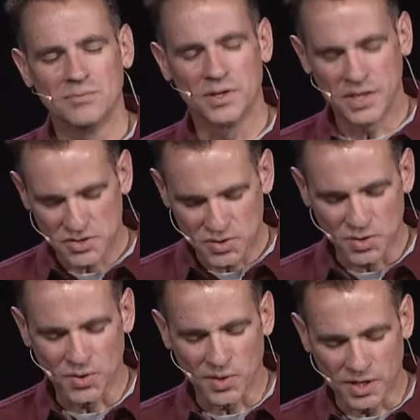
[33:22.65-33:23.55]
But that's who
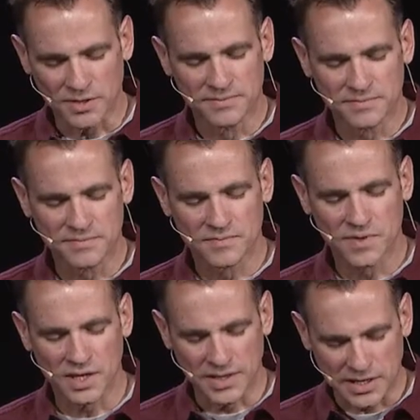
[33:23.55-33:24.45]
you are,
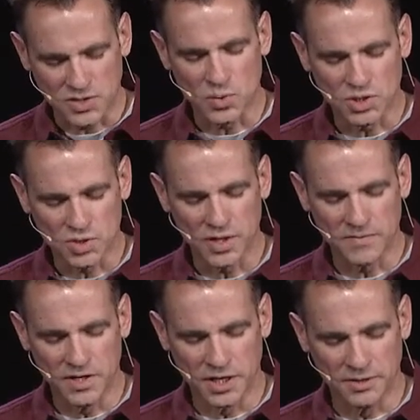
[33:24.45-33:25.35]
and that is what you
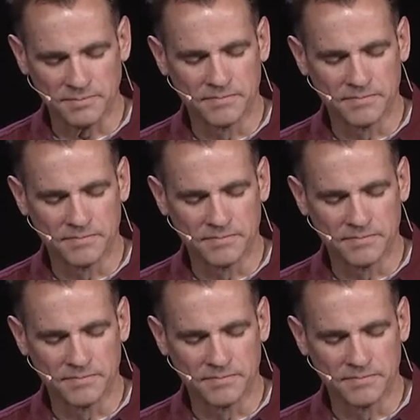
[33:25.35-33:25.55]
have done.